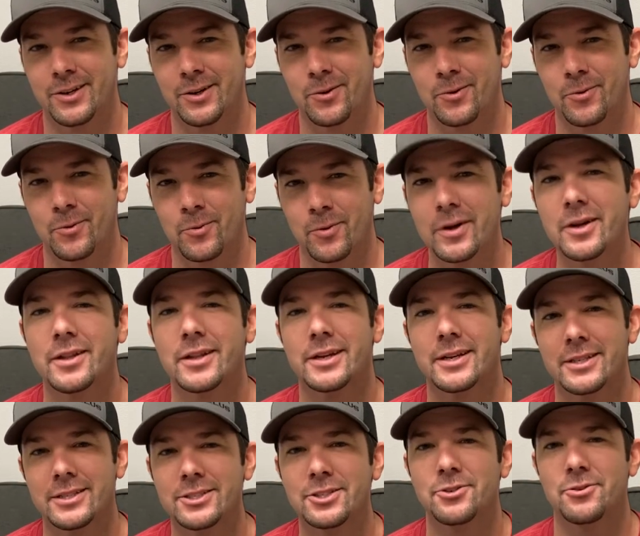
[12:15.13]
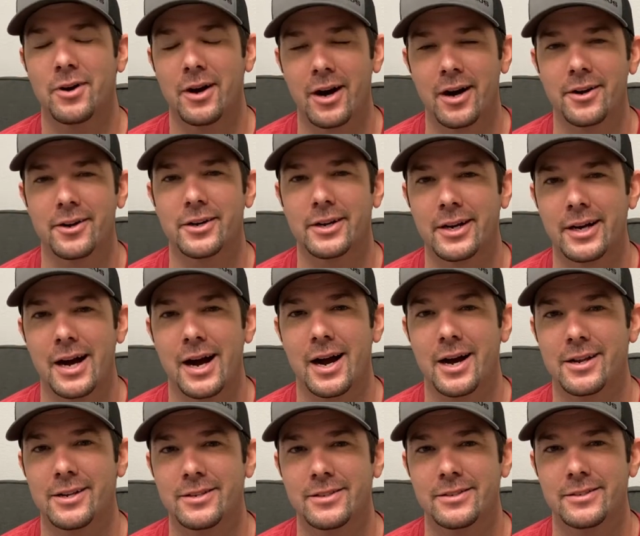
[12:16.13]
willing to honor
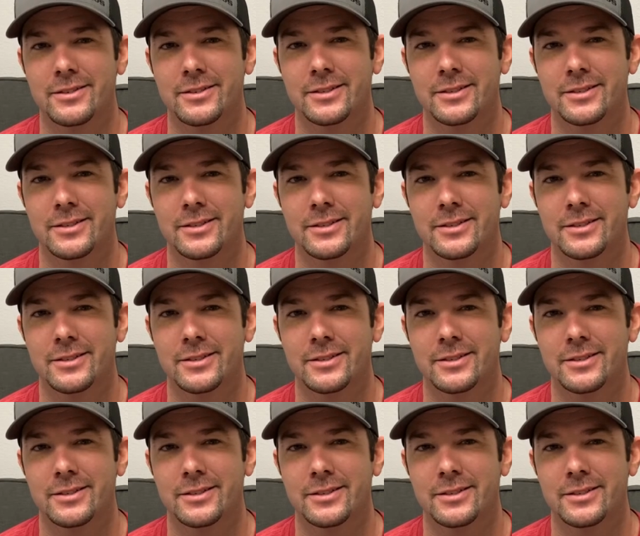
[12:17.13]
God